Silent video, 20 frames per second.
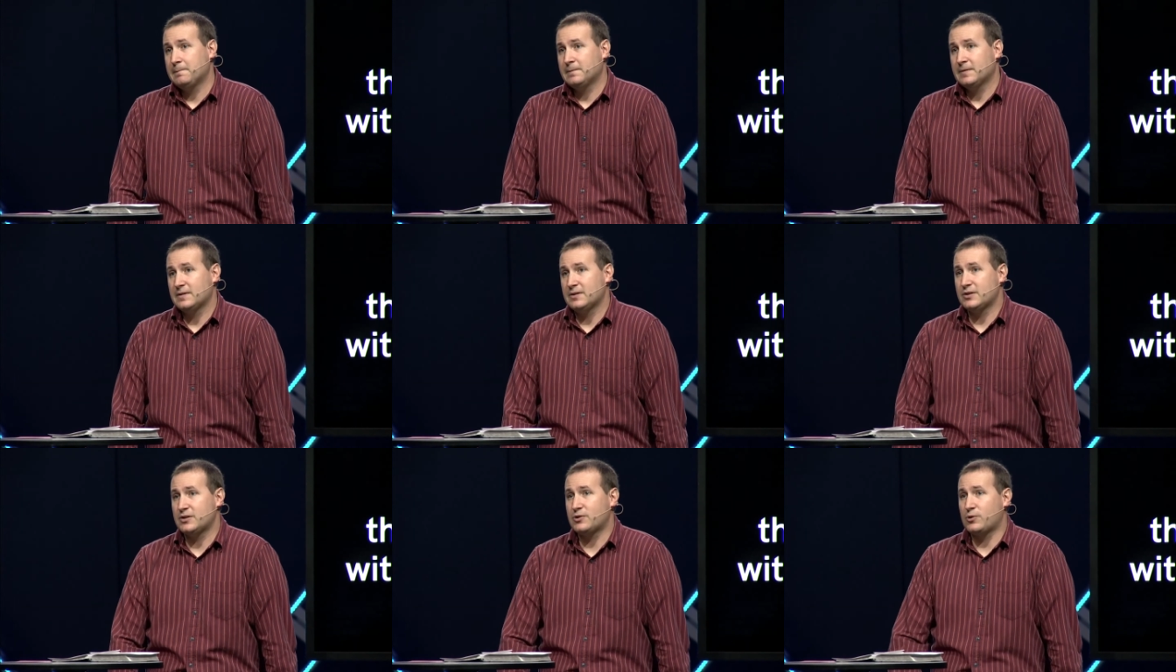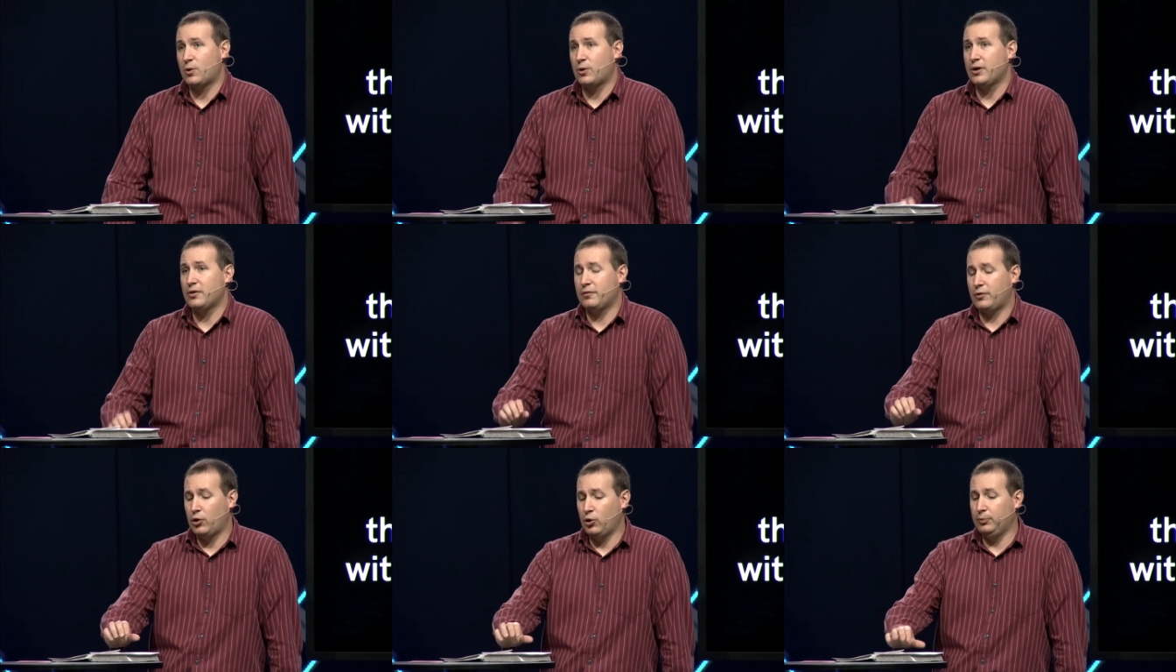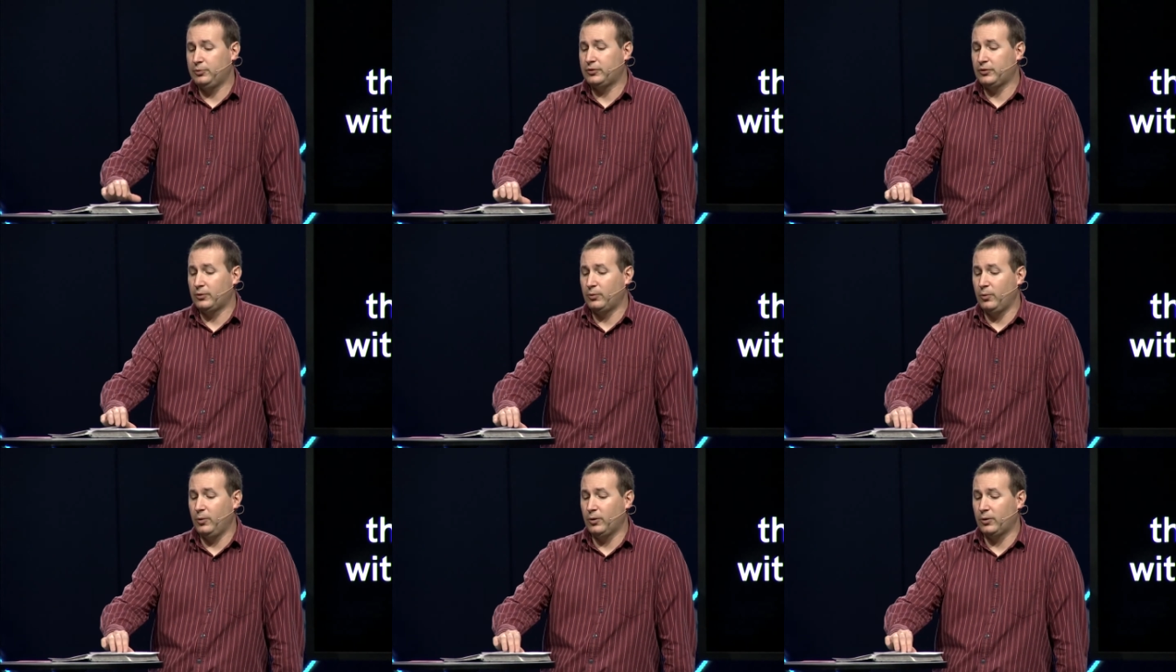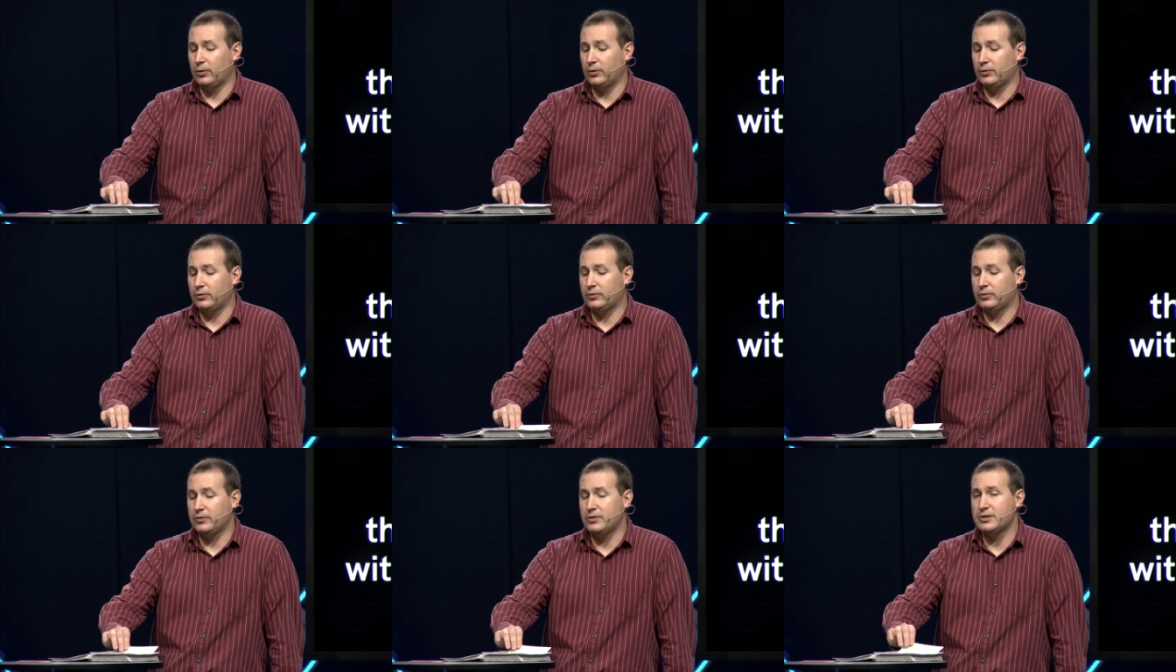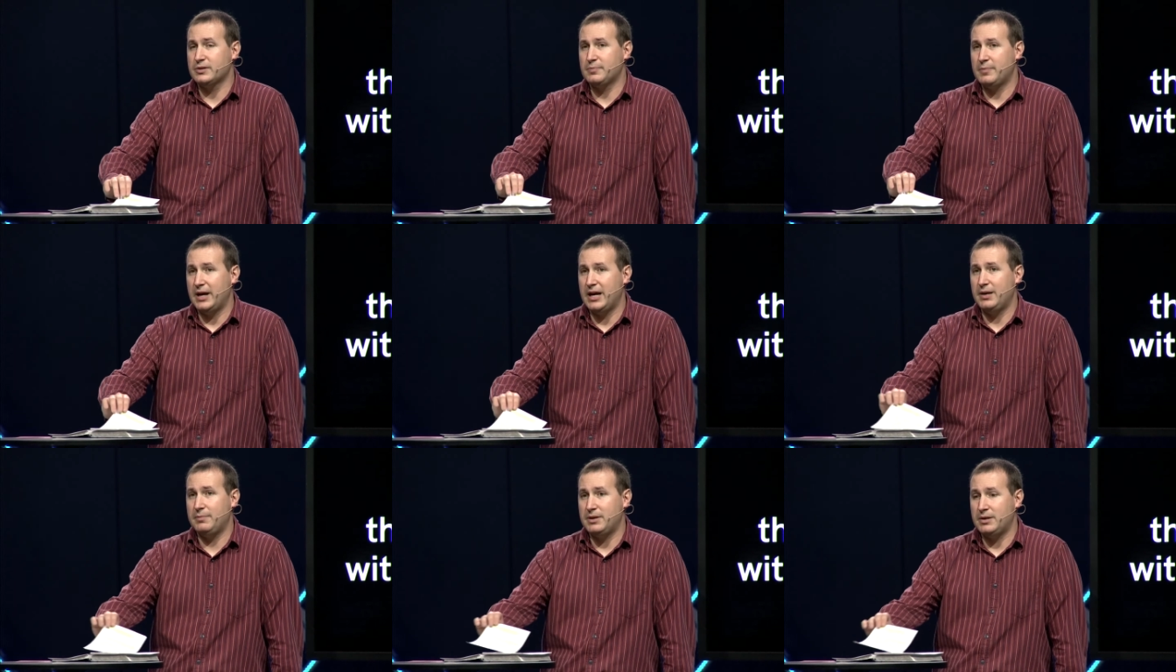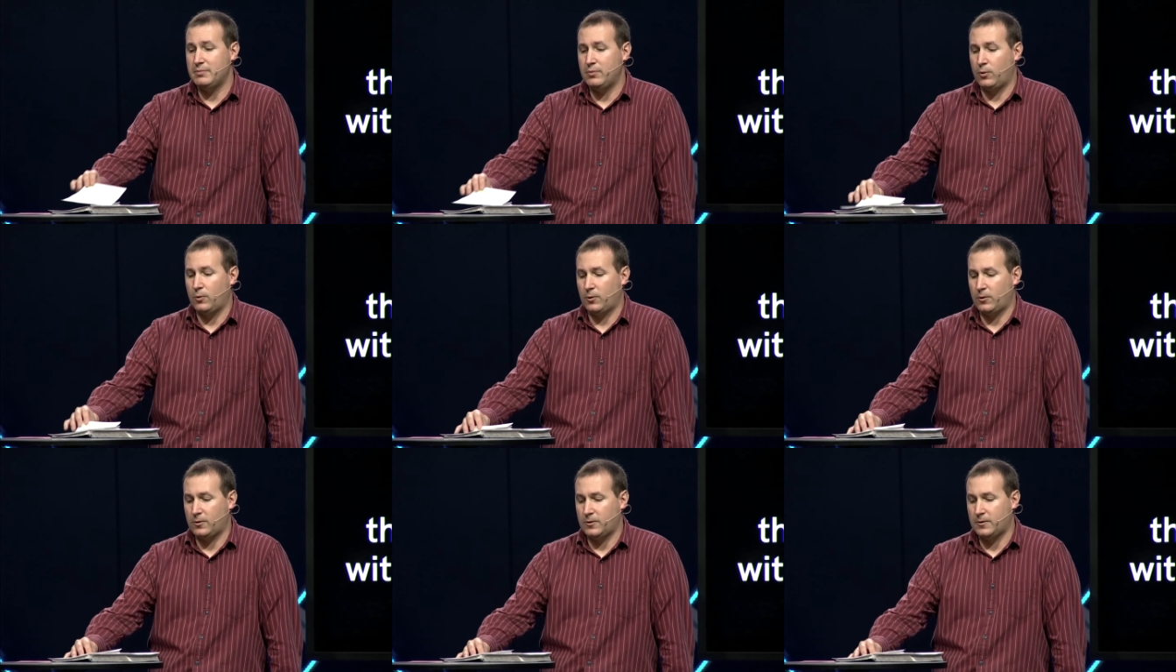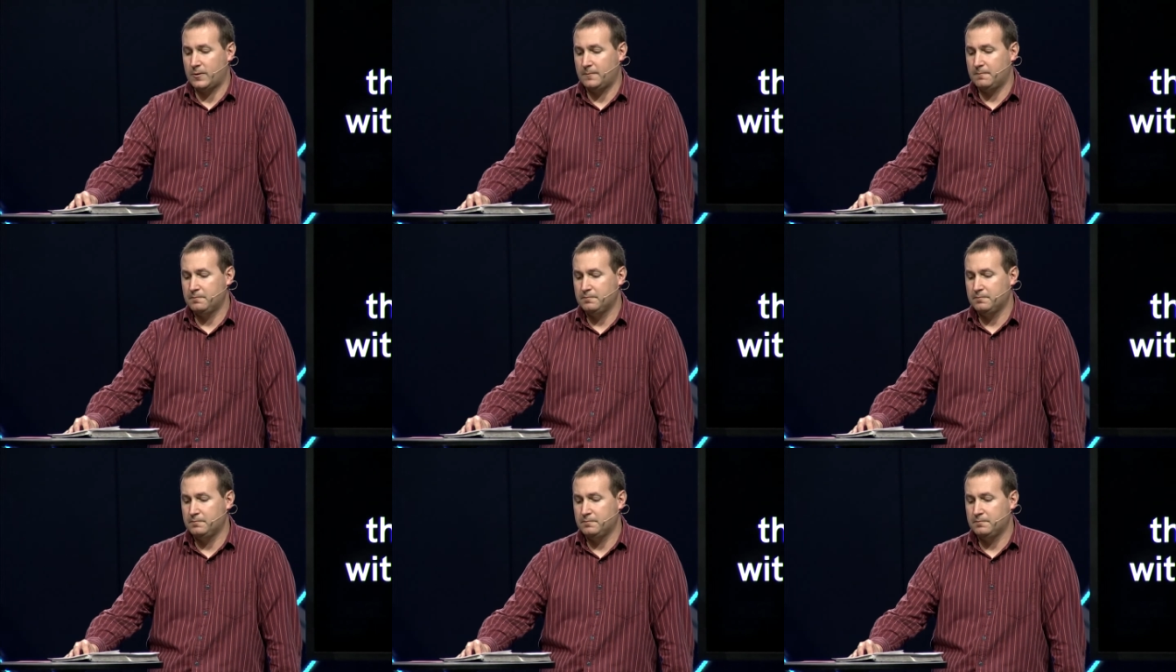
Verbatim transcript: It's a story of hope to the world through this baby born.